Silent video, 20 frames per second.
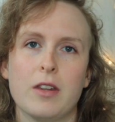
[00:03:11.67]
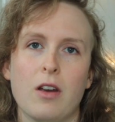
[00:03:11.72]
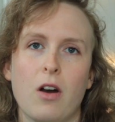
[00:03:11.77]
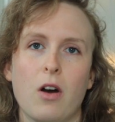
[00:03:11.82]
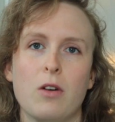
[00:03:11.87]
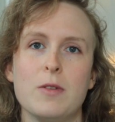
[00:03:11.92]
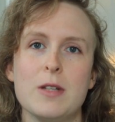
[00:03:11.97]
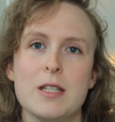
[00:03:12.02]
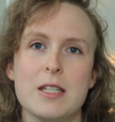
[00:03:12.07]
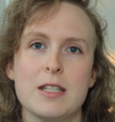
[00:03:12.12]

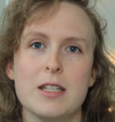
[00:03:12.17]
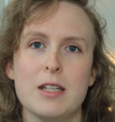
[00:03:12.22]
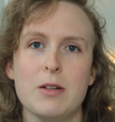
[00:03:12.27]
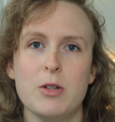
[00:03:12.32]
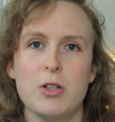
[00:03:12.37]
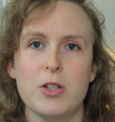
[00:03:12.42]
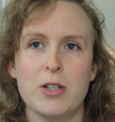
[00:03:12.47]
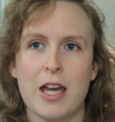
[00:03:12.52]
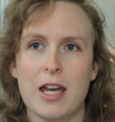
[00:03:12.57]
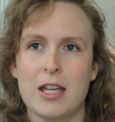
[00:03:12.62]
Obviously
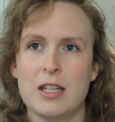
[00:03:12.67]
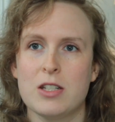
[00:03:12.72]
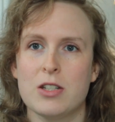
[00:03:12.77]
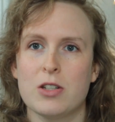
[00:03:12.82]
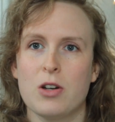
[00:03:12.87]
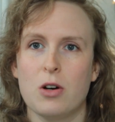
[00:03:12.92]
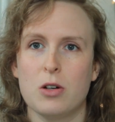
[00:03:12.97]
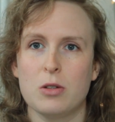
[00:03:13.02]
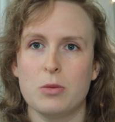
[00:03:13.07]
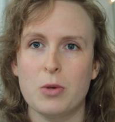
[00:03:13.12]
when you get into
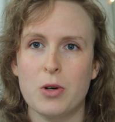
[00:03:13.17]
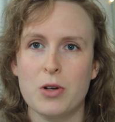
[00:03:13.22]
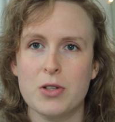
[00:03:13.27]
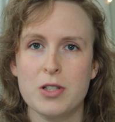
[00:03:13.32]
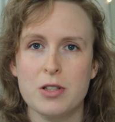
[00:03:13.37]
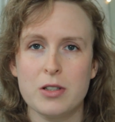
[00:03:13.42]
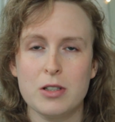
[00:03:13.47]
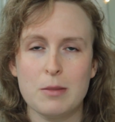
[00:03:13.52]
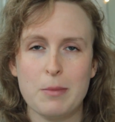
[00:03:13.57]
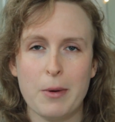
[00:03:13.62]
cold
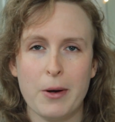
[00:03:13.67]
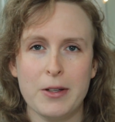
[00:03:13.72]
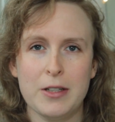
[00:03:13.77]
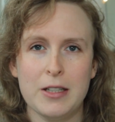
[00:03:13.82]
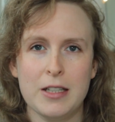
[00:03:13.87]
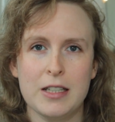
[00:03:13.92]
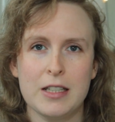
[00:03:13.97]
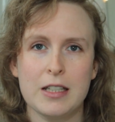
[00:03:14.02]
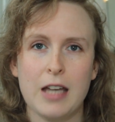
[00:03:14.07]
water your body